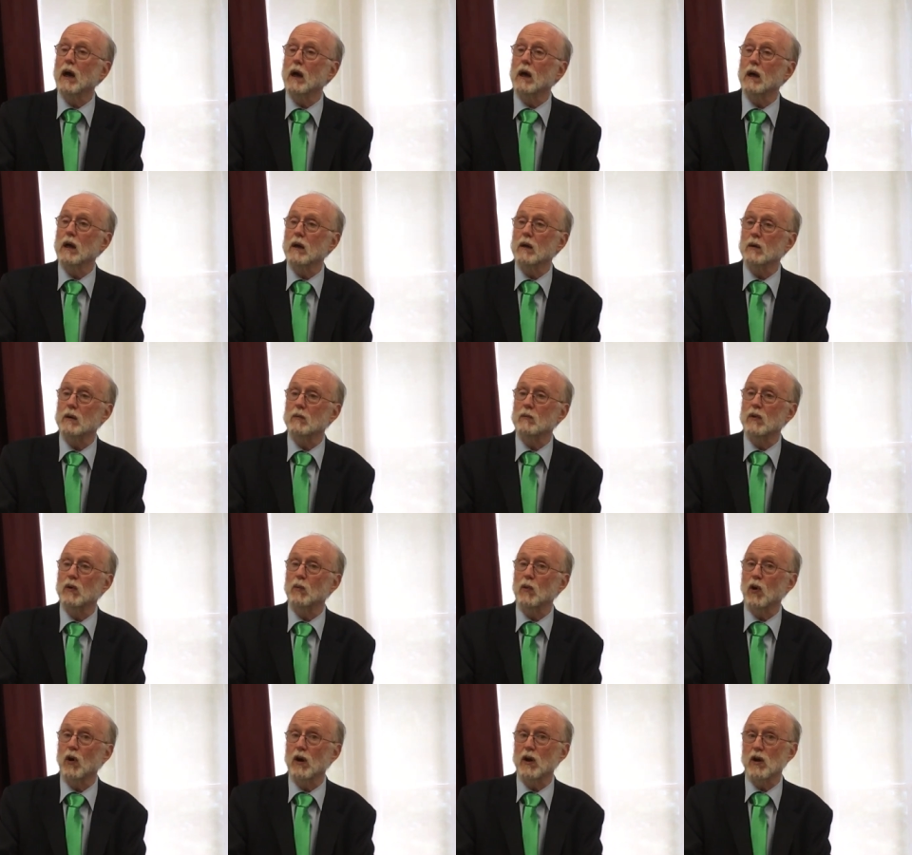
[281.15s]
uh,
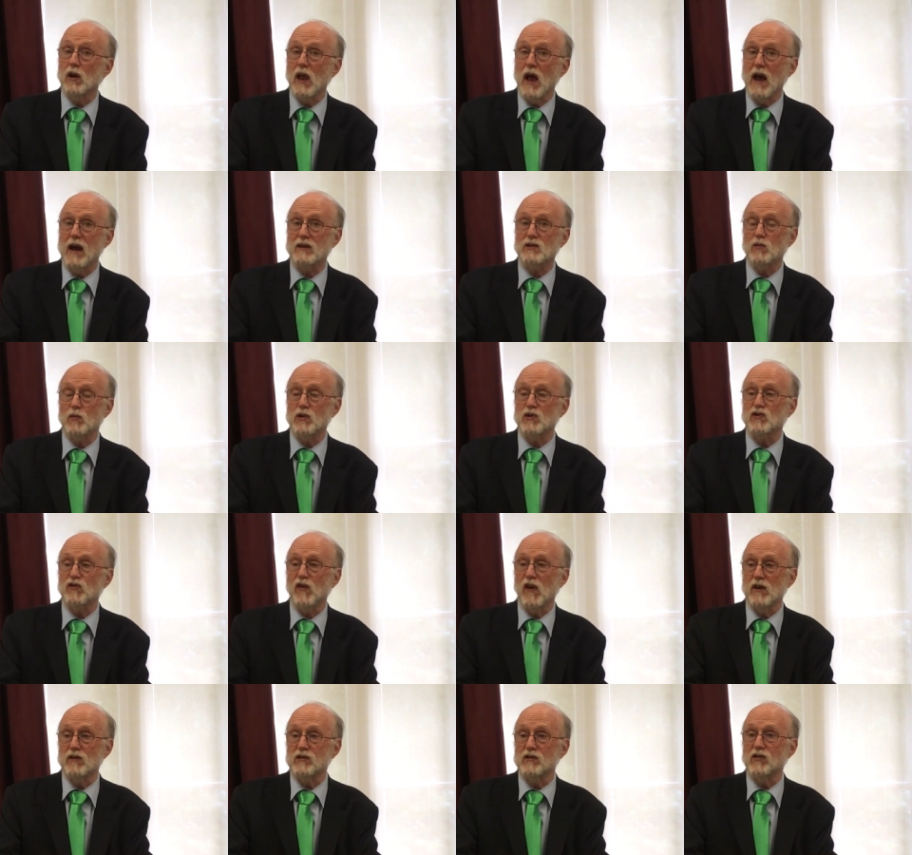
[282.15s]
Memorial Act, which
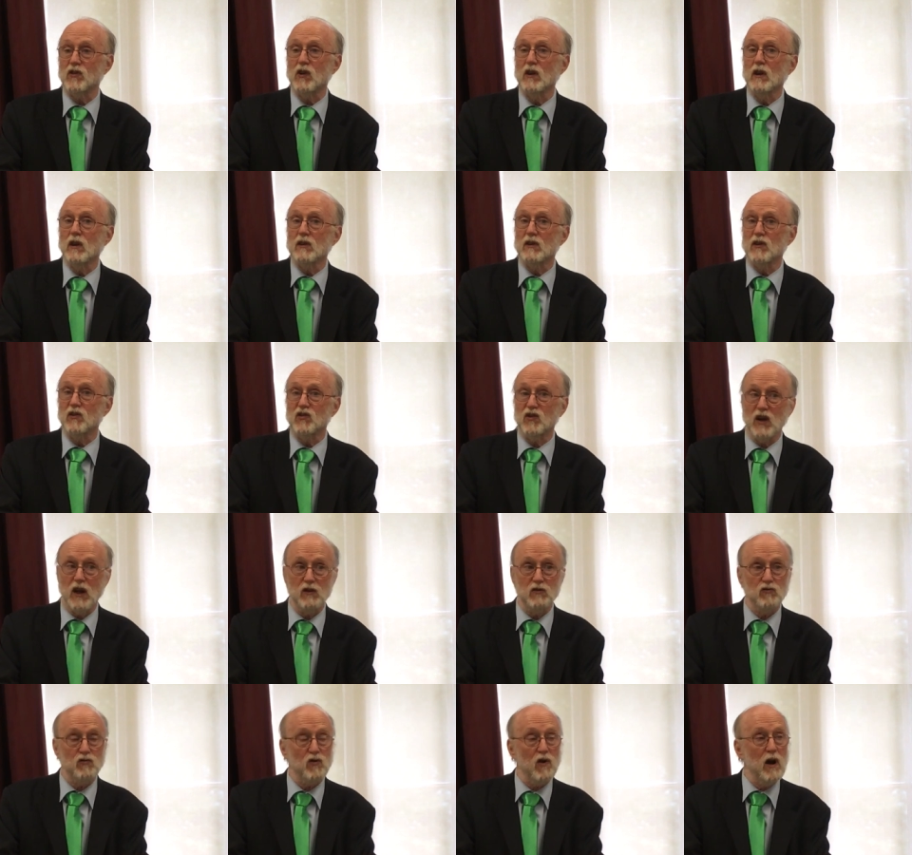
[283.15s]
funds the
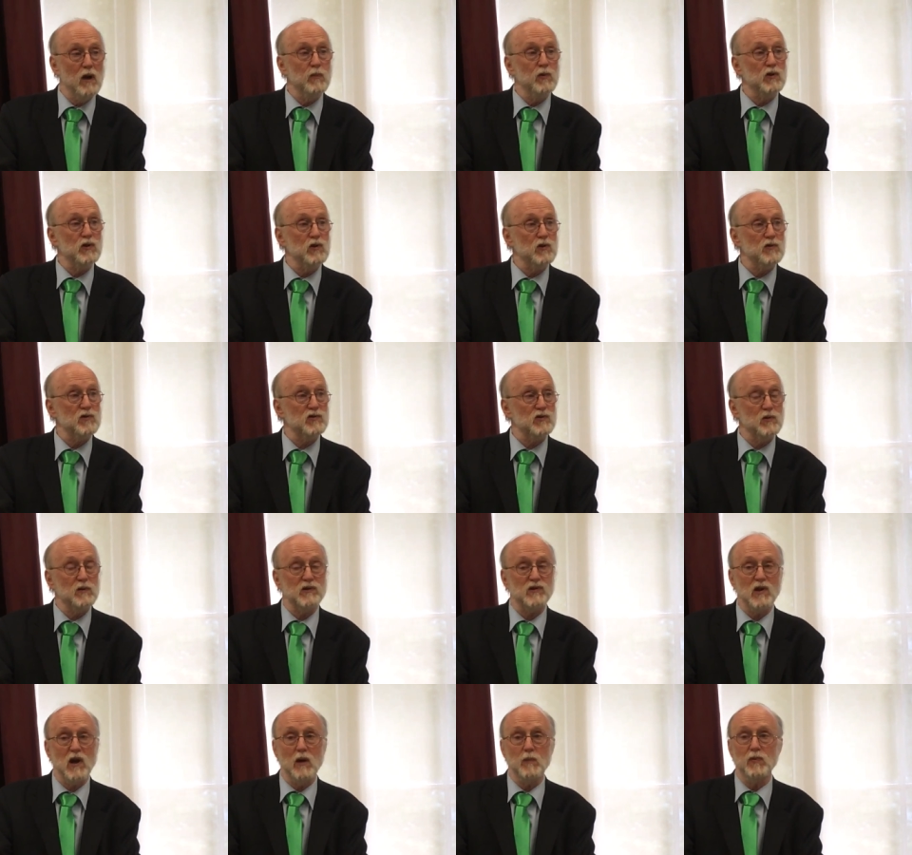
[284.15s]
state and tribal youth
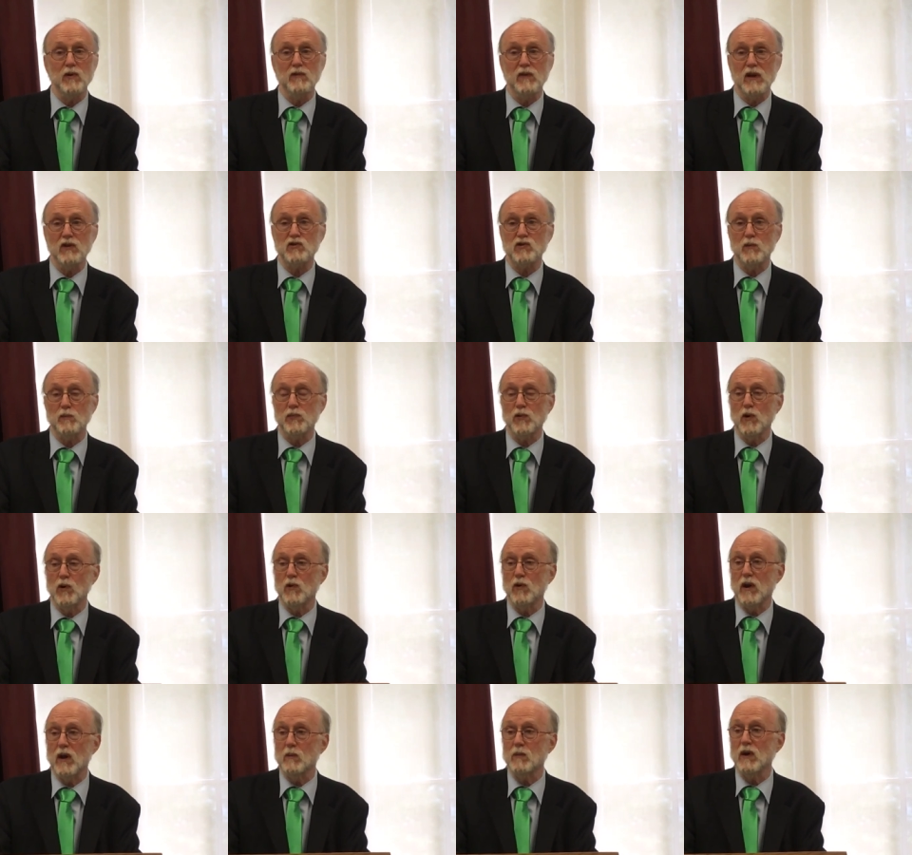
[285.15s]
suicide prevention
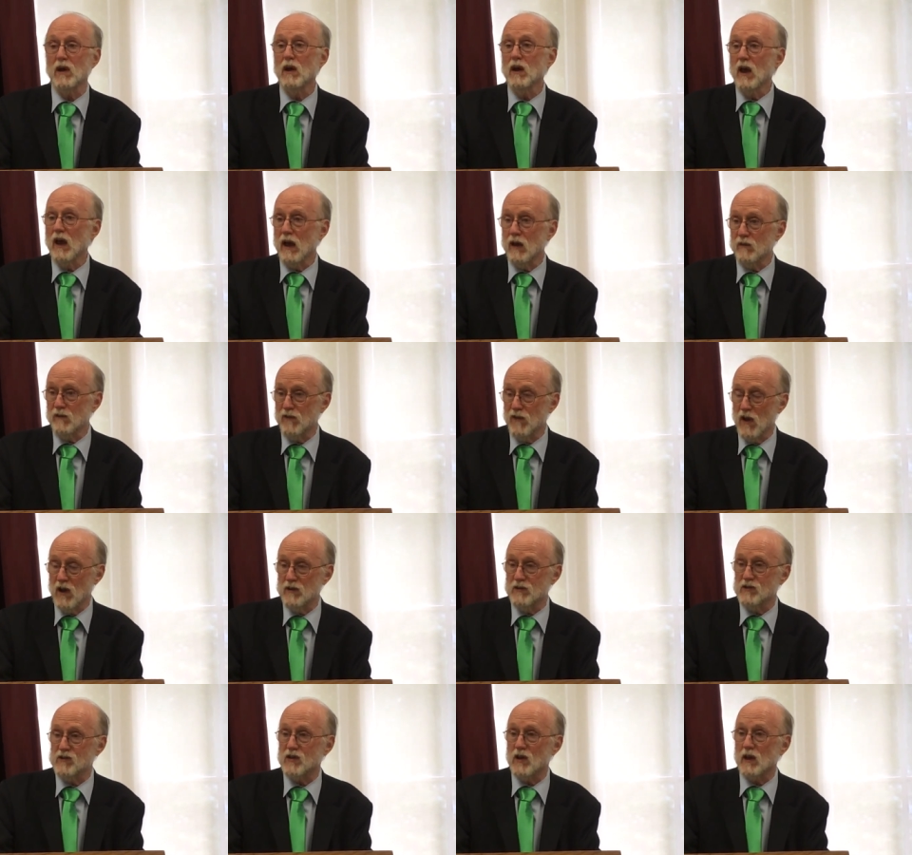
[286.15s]
program and
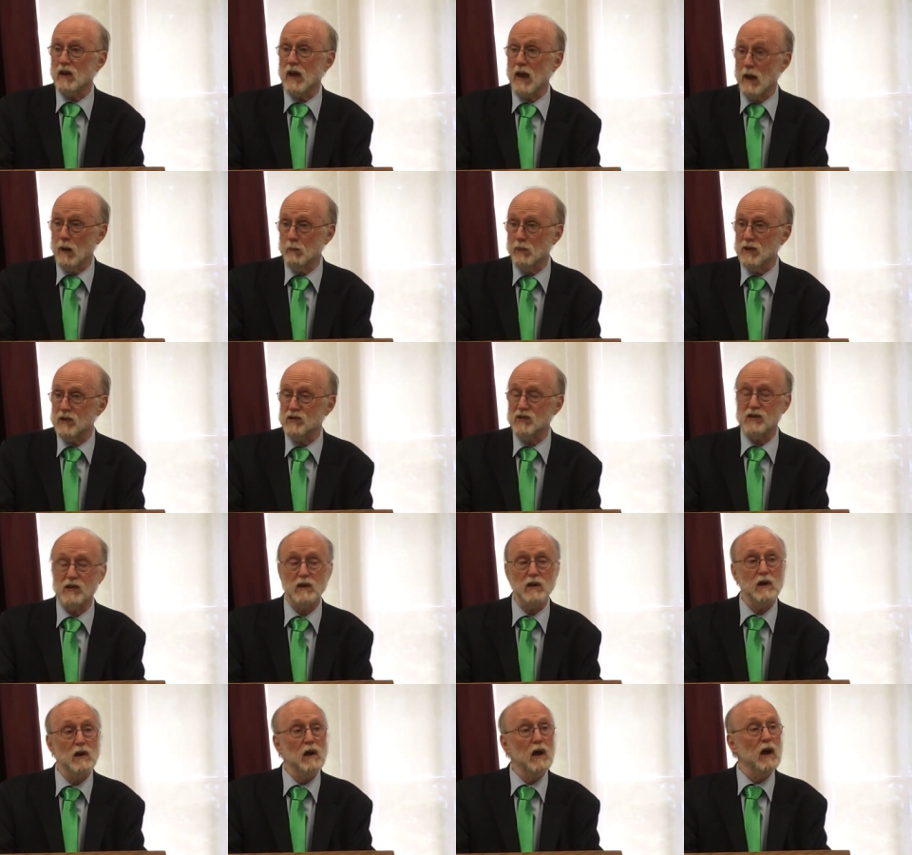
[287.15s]
funds the campus
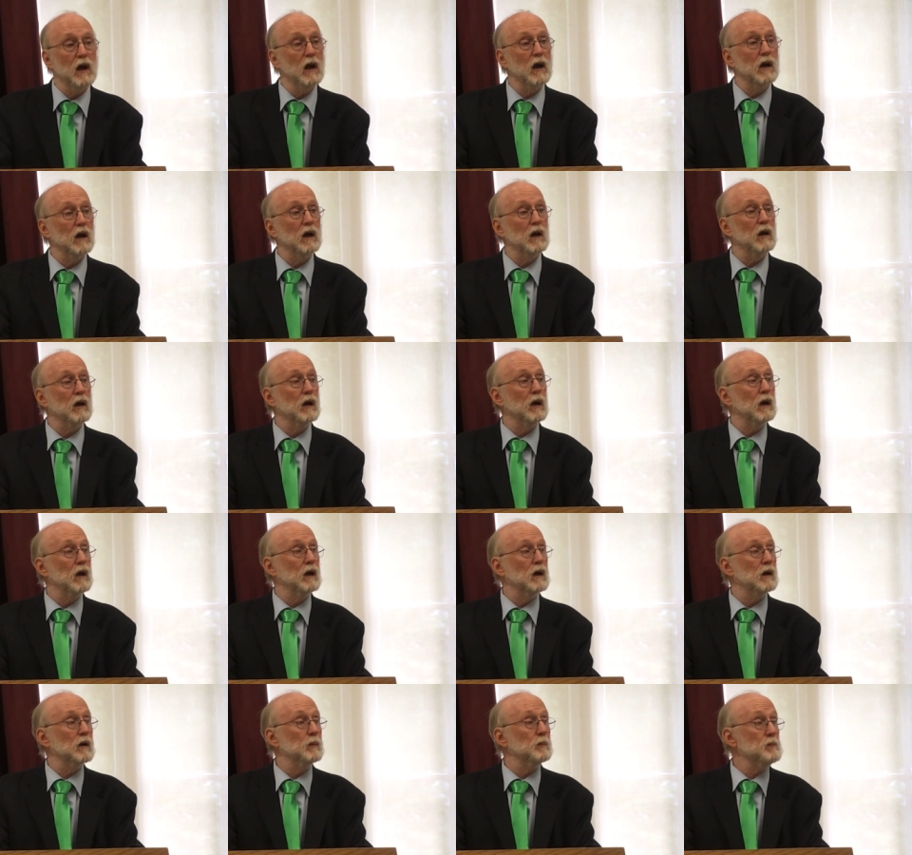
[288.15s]
uh,
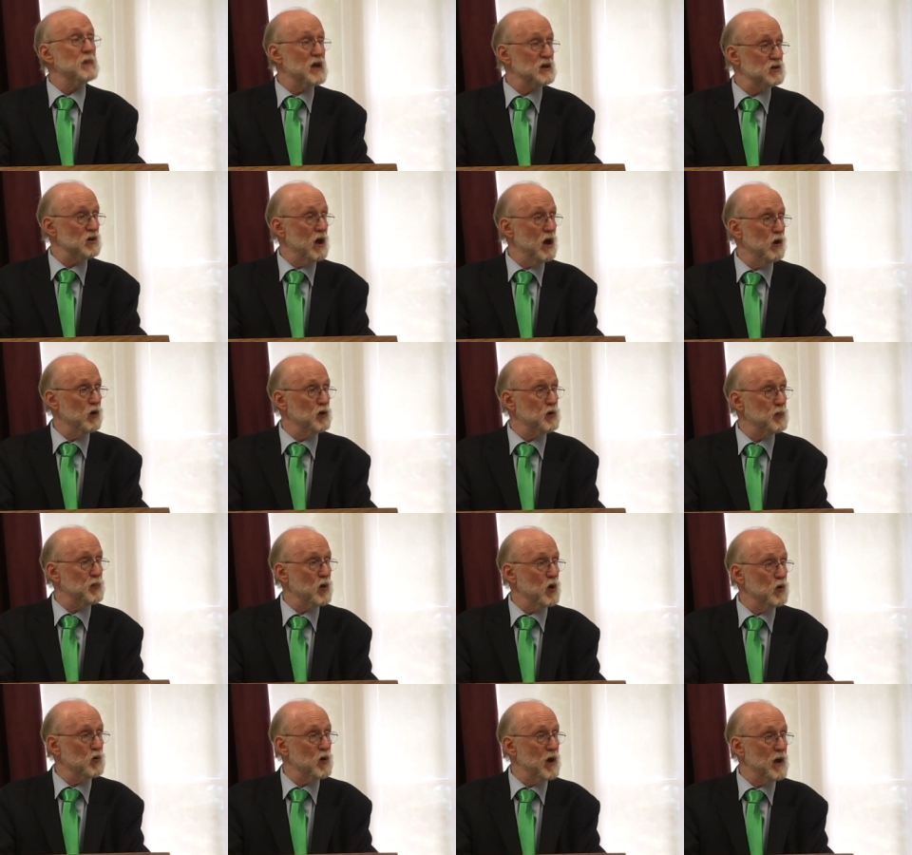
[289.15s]
uh, mental health
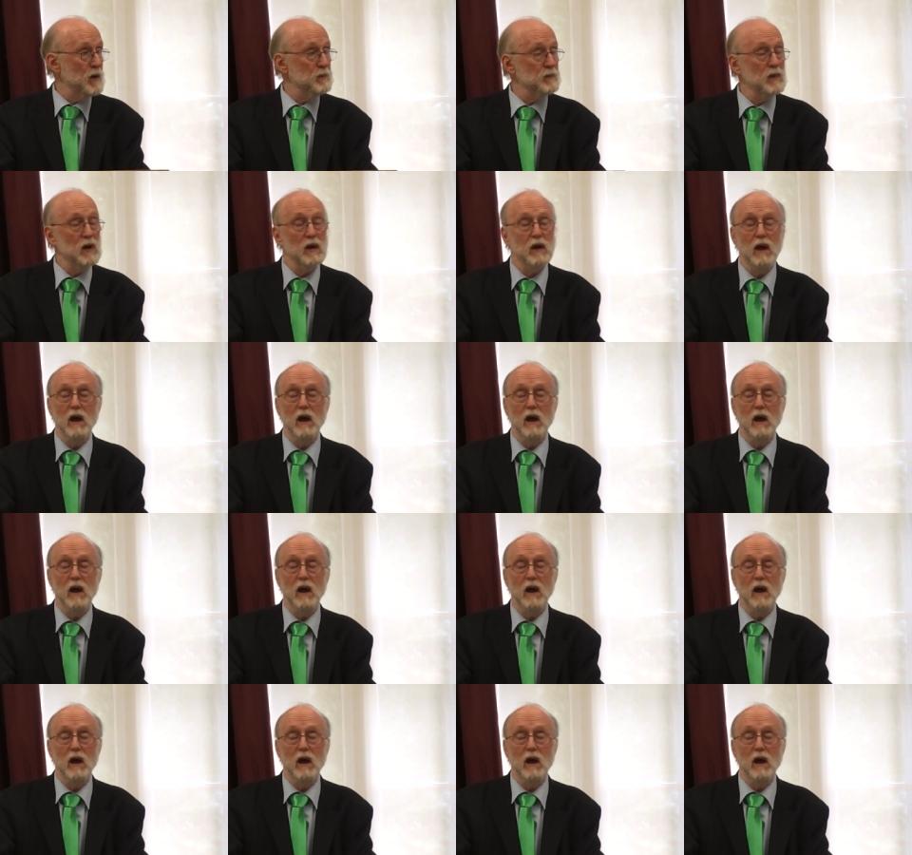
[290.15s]
program